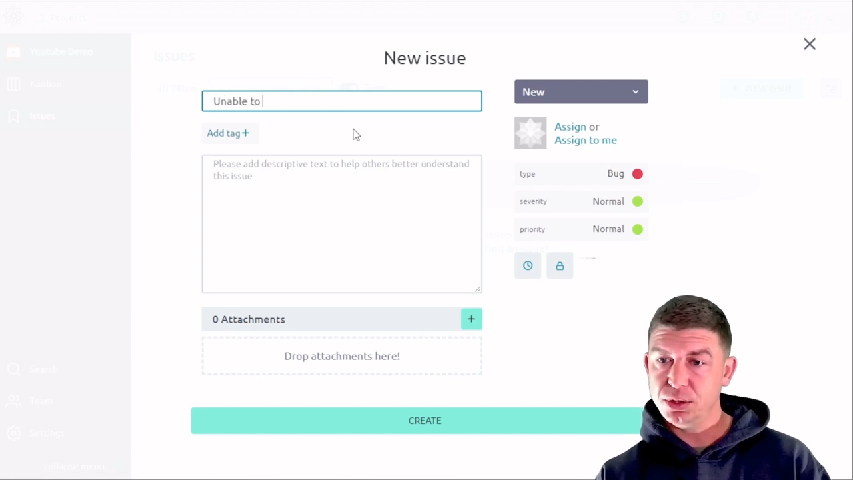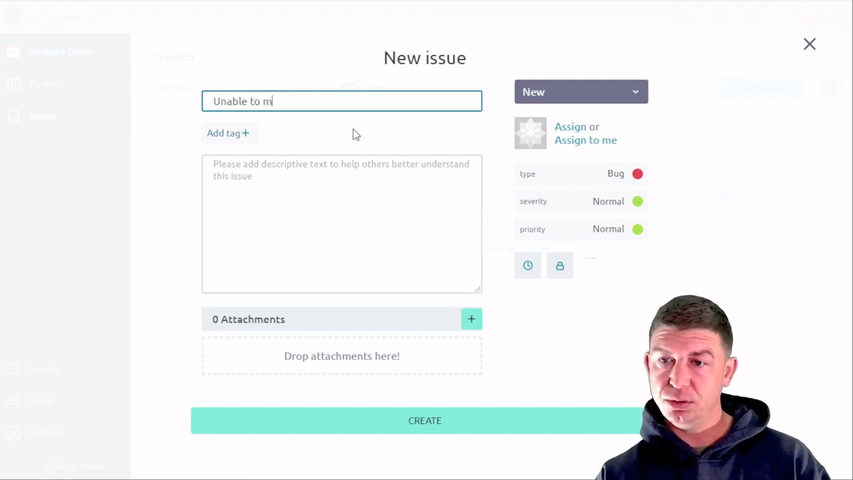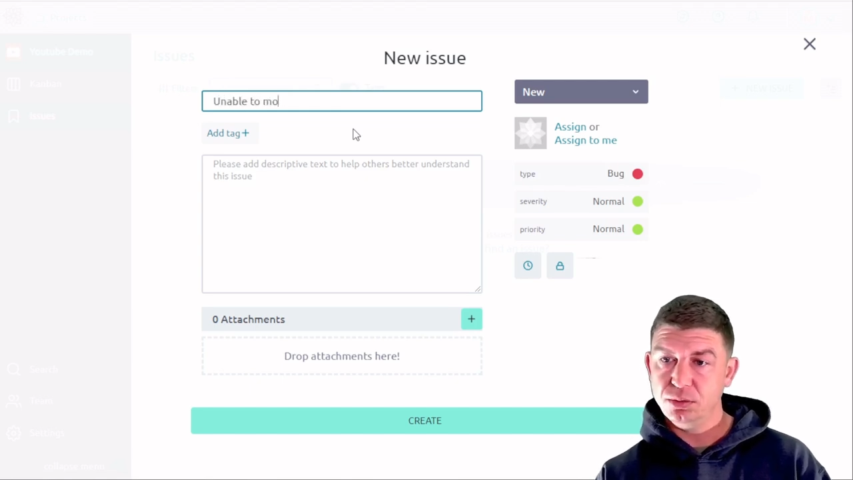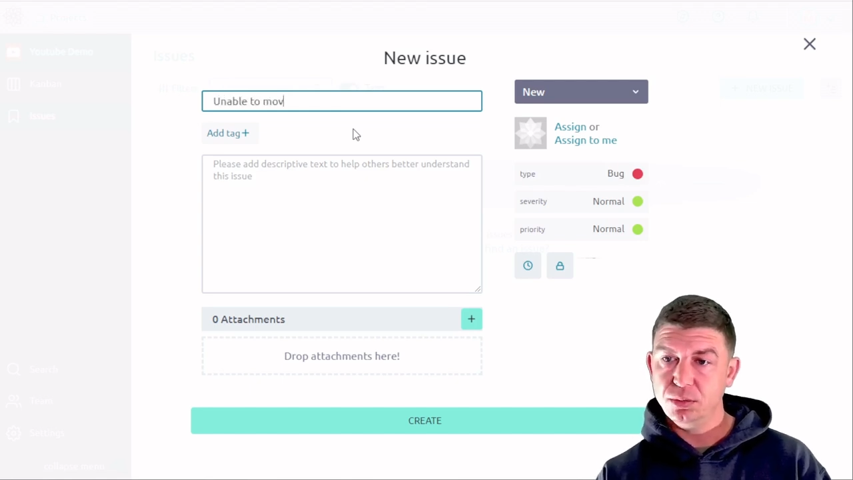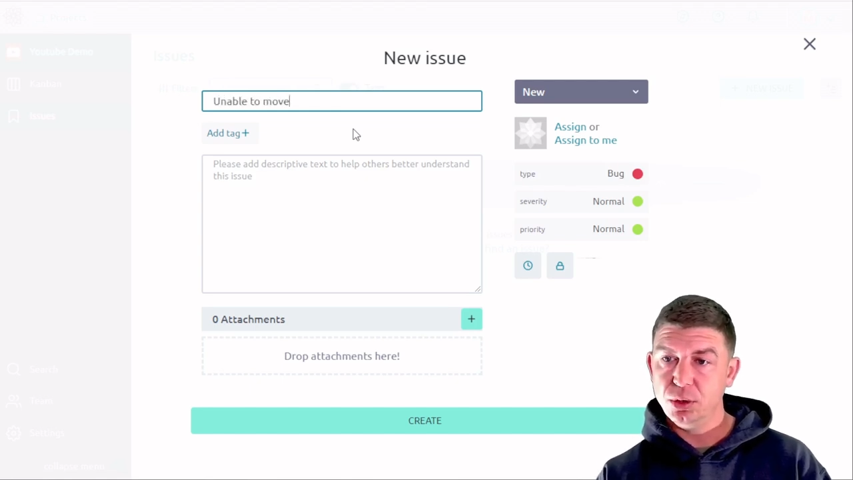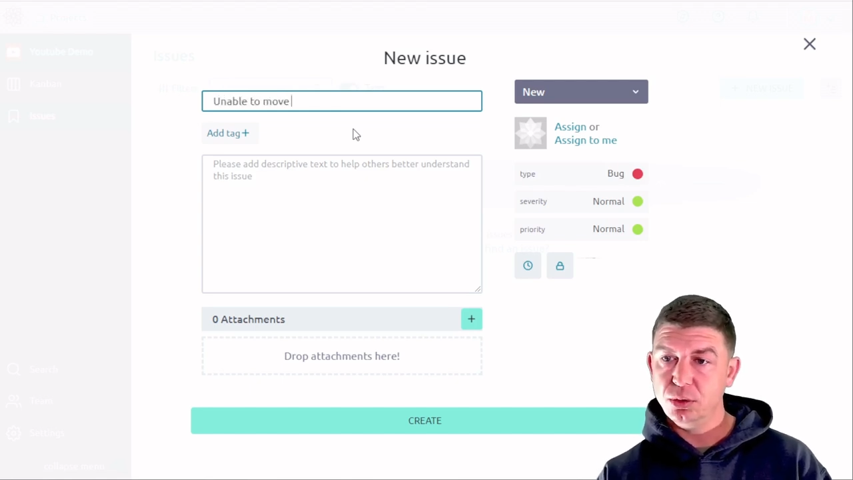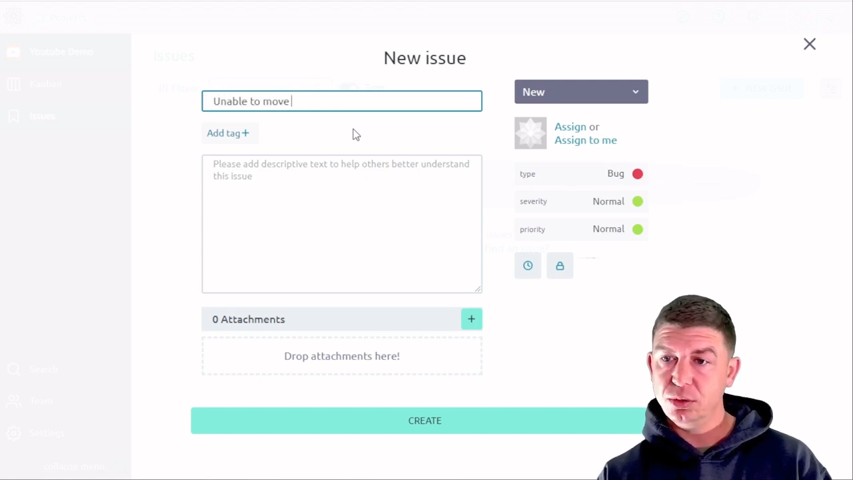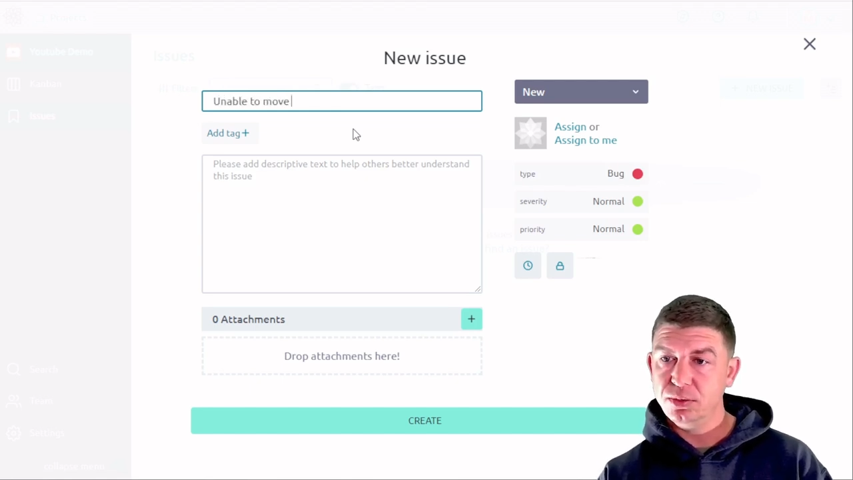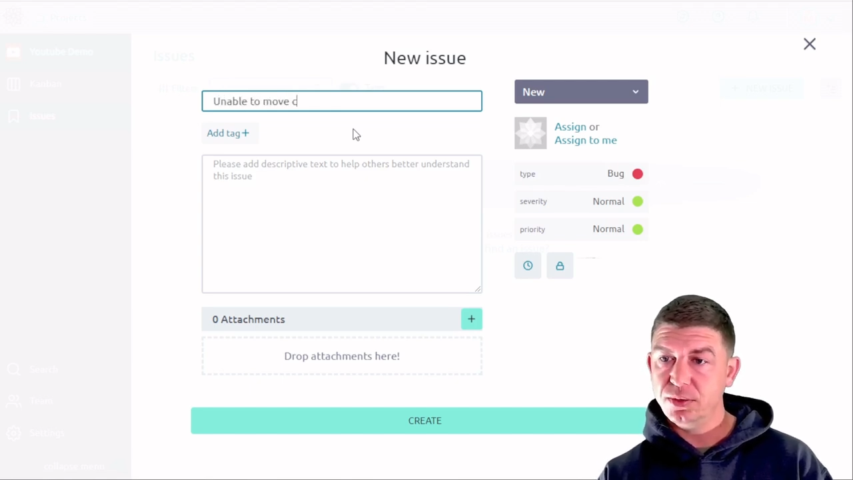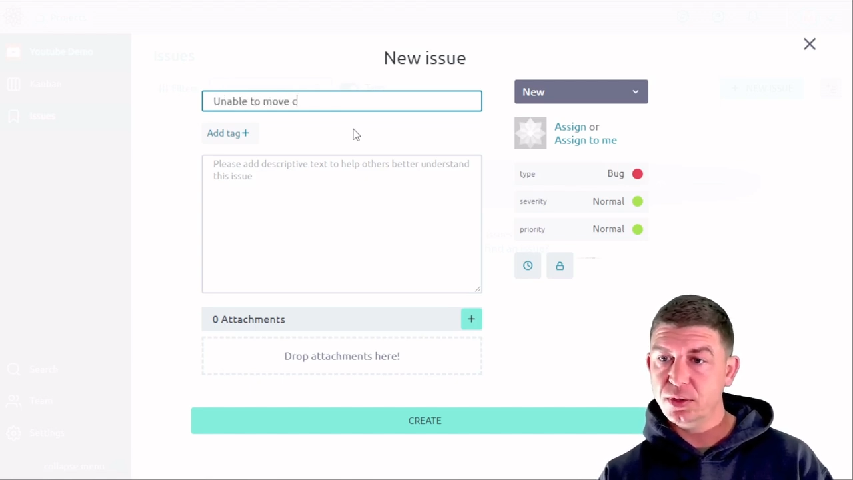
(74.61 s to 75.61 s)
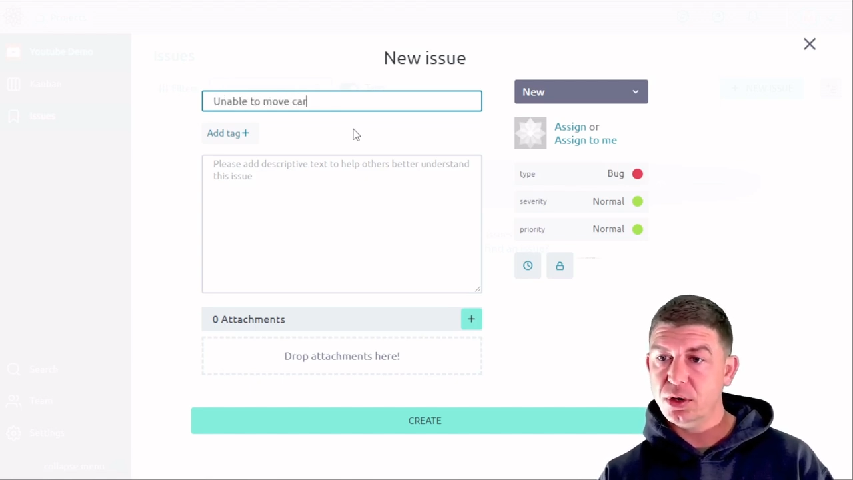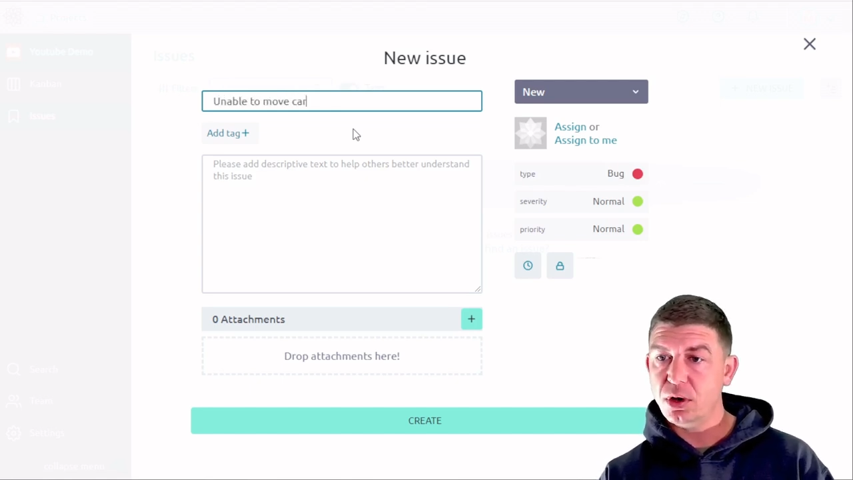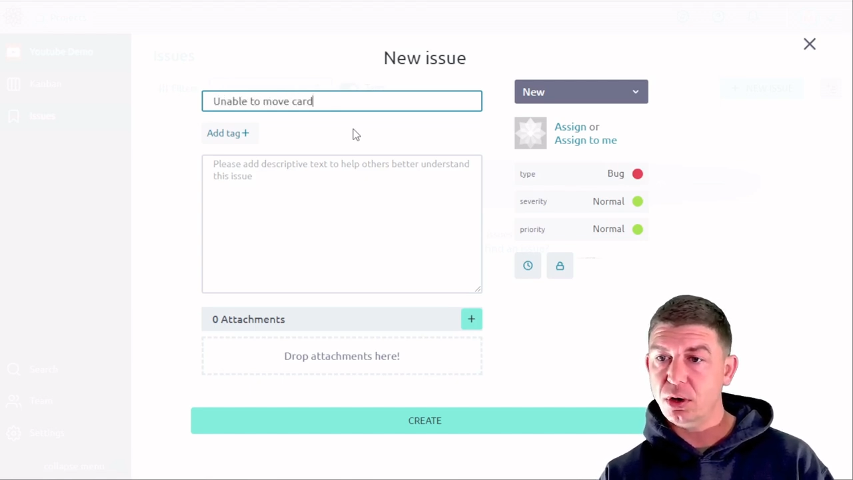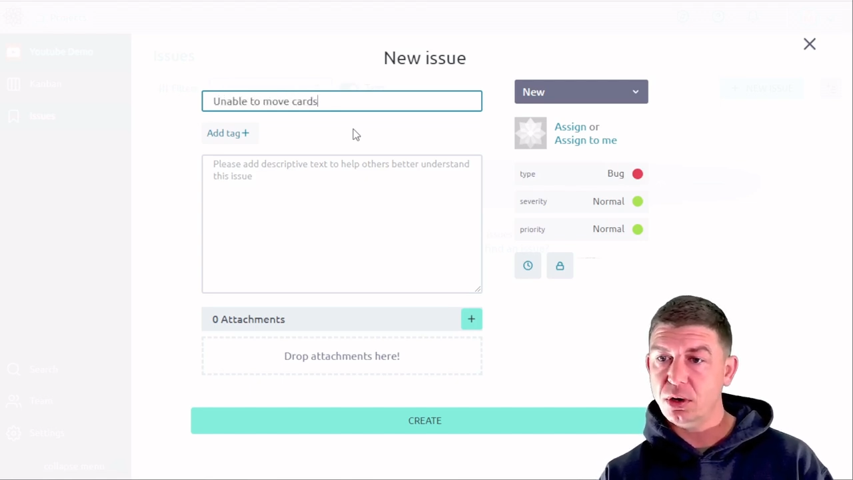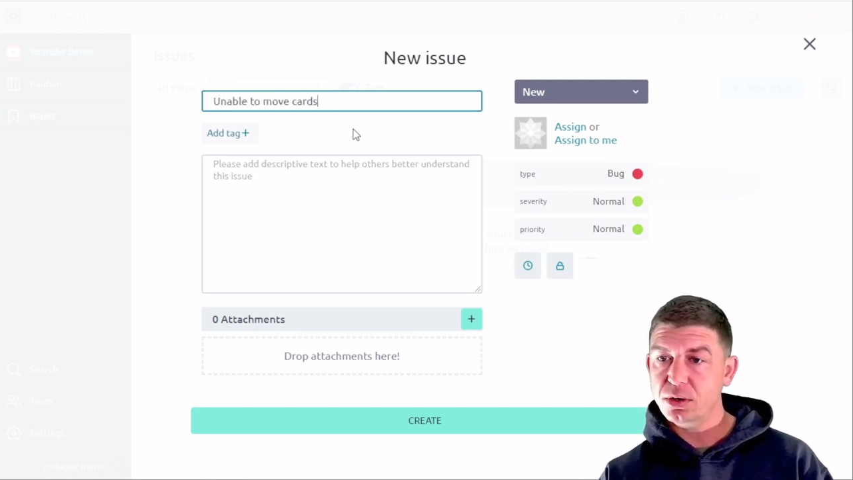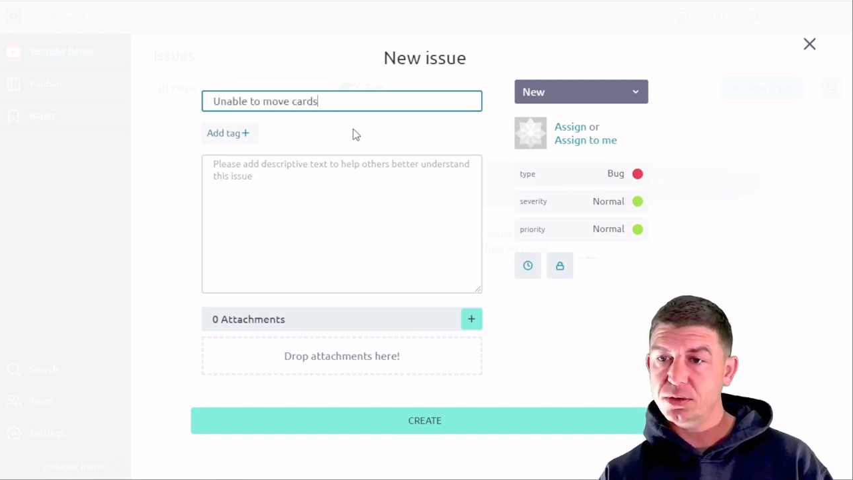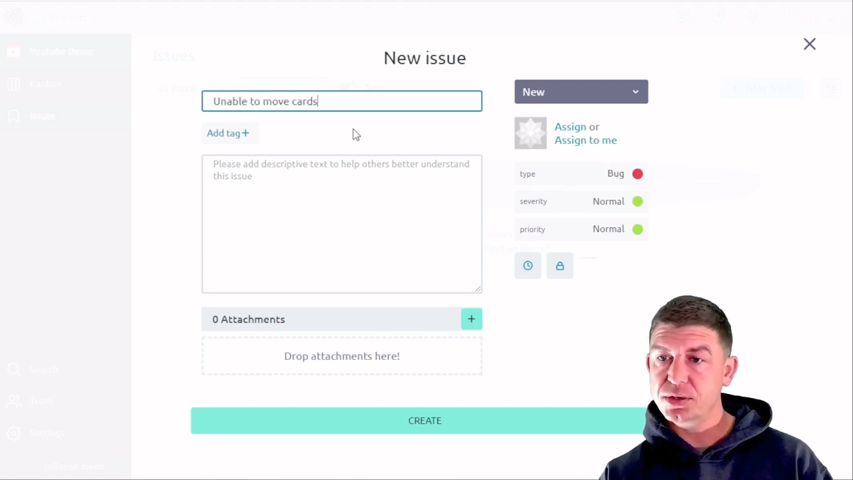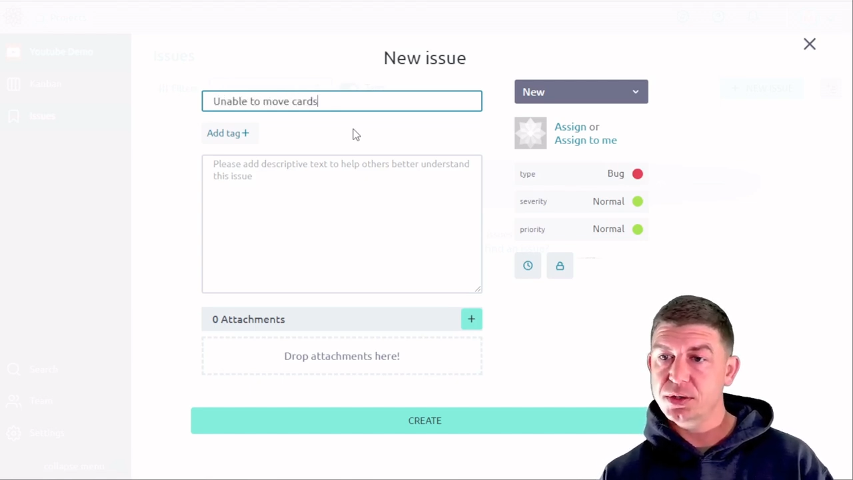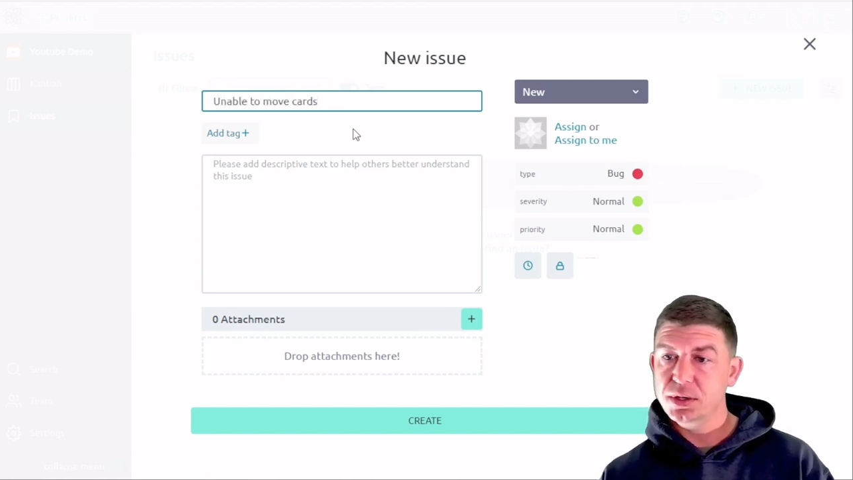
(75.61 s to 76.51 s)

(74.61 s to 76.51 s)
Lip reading: move cards.